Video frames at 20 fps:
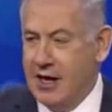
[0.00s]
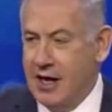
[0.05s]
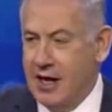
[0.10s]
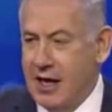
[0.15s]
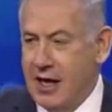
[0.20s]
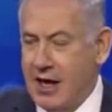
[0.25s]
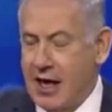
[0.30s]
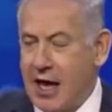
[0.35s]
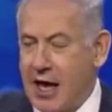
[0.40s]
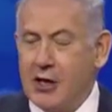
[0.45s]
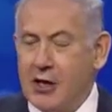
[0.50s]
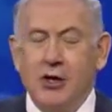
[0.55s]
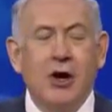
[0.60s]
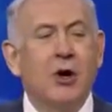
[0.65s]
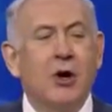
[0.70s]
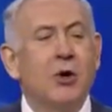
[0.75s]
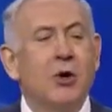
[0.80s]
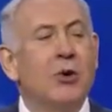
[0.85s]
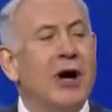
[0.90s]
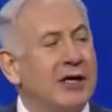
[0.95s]
And you know
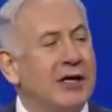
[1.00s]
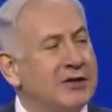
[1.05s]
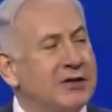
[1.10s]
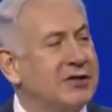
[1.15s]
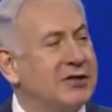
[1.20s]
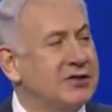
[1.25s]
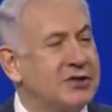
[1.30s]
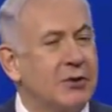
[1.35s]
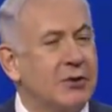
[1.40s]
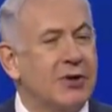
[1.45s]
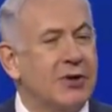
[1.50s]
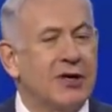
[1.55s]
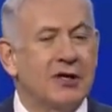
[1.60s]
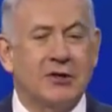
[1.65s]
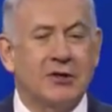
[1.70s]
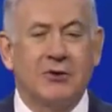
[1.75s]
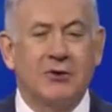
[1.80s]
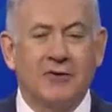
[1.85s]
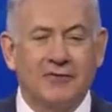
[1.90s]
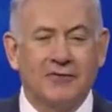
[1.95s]
who else is doing a
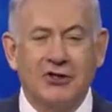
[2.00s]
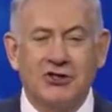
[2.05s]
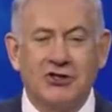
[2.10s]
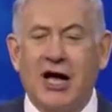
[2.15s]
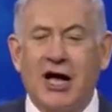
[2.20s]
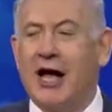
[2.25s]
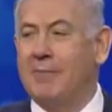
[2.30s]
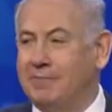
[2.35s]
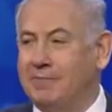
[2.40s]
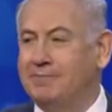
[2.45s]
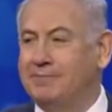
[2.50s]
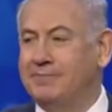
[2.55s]
terrific job?